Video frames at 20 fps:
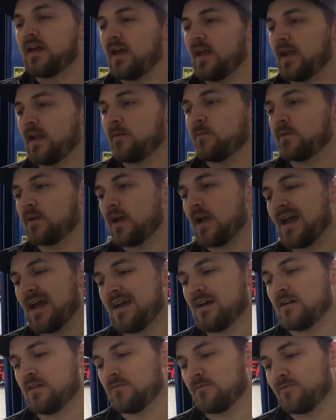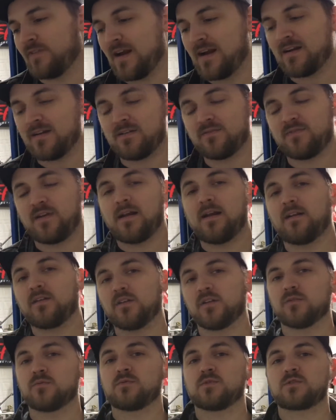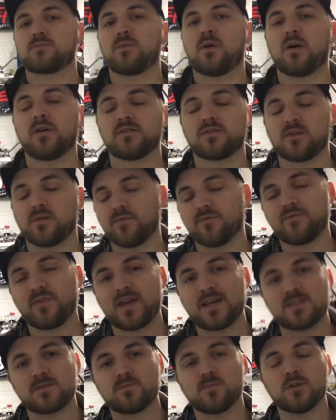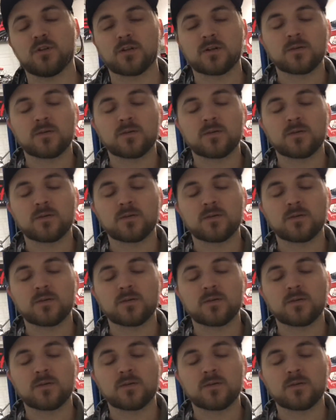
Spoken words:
and we got a very, very good response on Facebook,